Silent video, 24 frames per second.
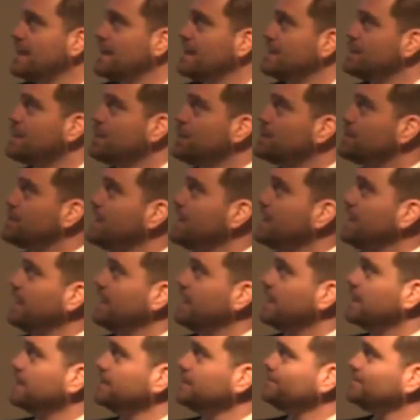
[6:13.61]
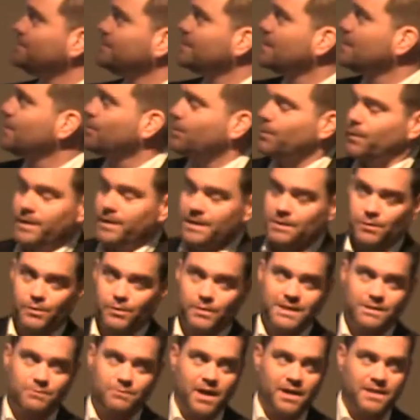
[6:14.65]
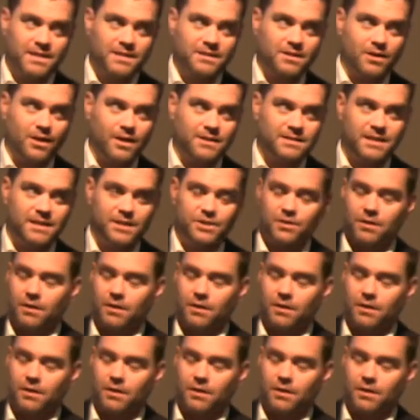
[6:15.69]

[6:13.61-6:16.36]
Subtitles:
So you see here, the reason why this caused